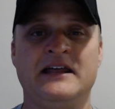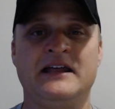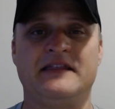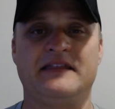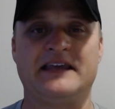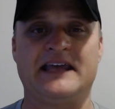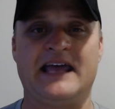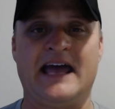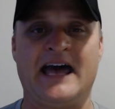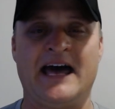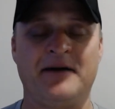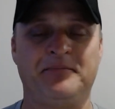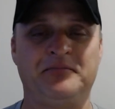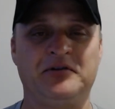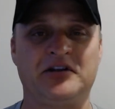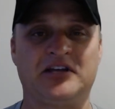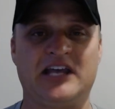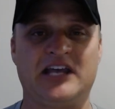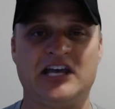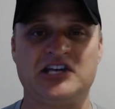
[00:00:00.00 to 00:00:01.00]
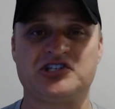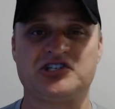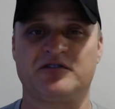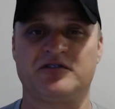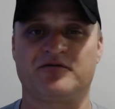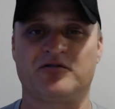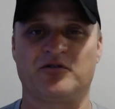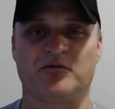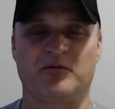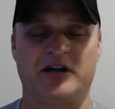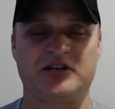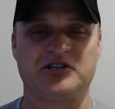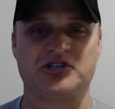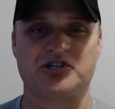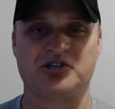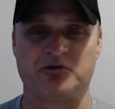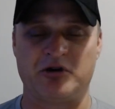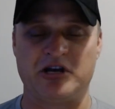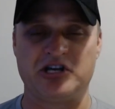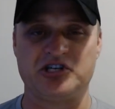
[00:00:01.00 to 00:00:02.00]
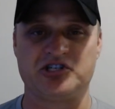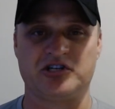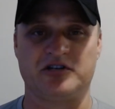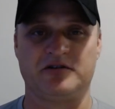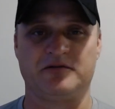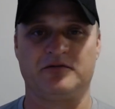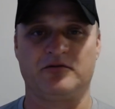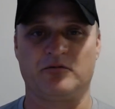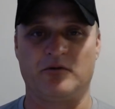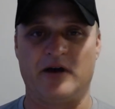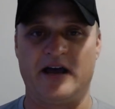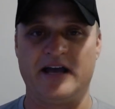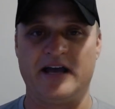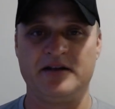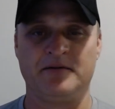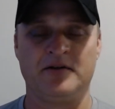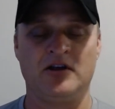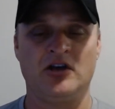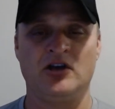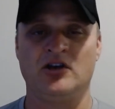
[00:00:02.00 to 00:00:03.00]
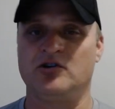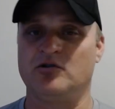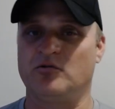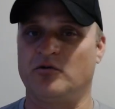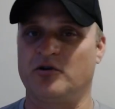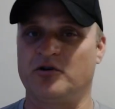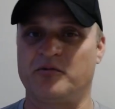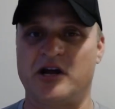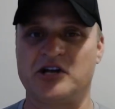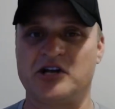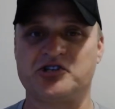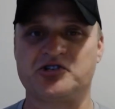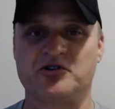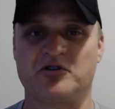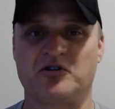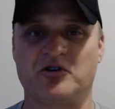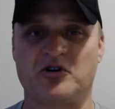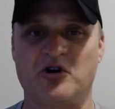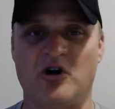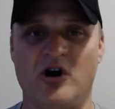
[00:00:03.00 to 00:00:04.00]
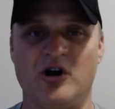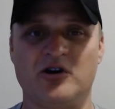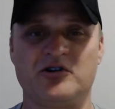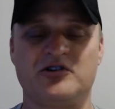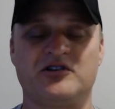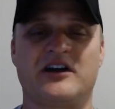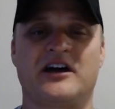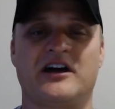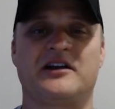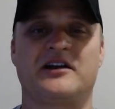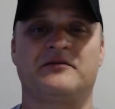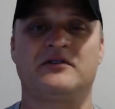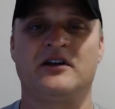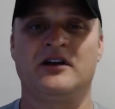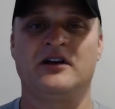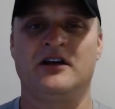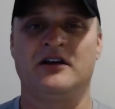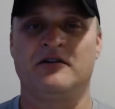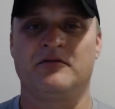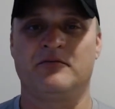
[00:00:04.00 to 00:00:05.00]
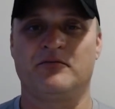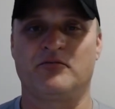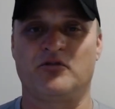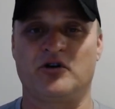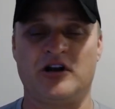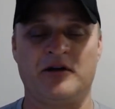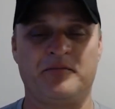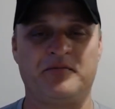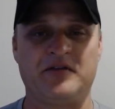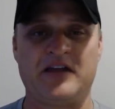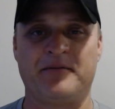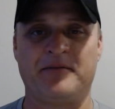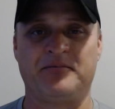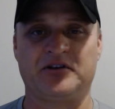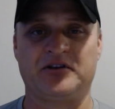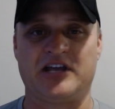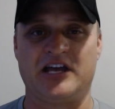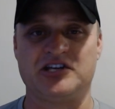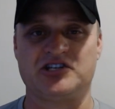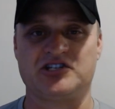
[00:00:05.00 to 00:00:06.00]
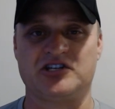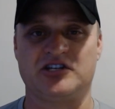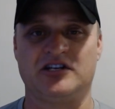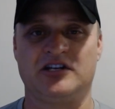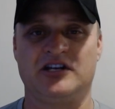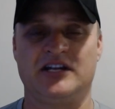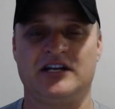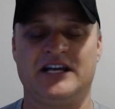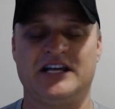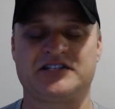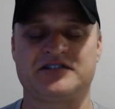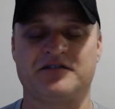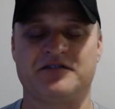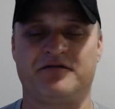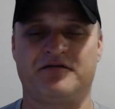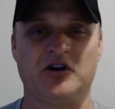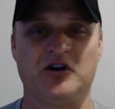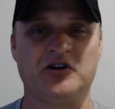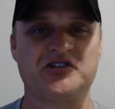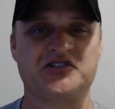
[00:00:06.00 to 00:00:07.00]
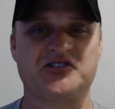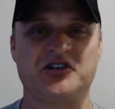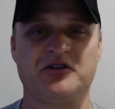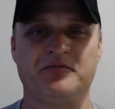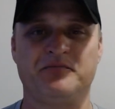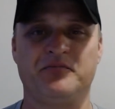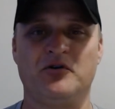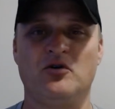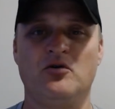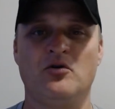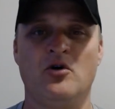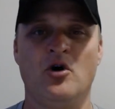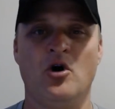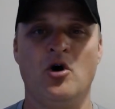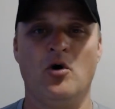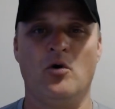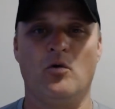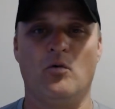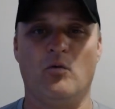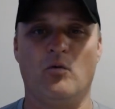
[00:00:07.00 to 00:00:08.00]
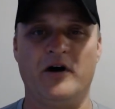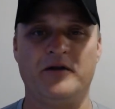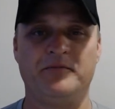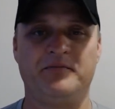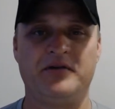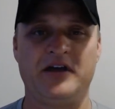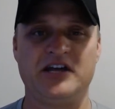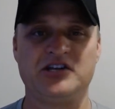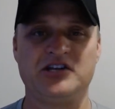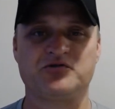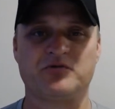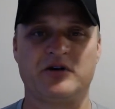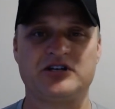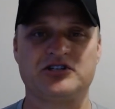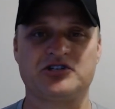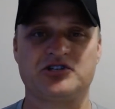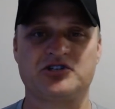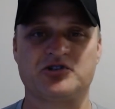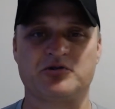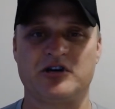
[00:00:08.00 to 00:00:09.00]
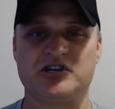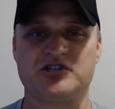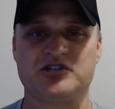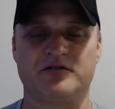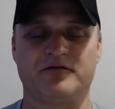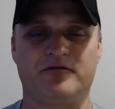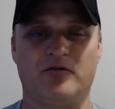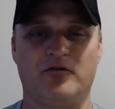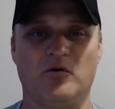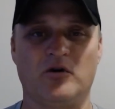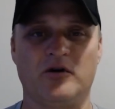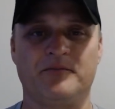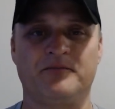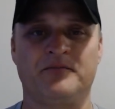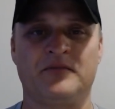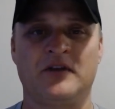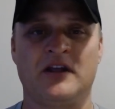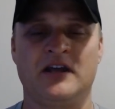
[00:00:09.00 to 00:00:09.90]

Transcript: the application for registration, right? Want to register the car? You got to print up the application. It's a very simple one-page registration form.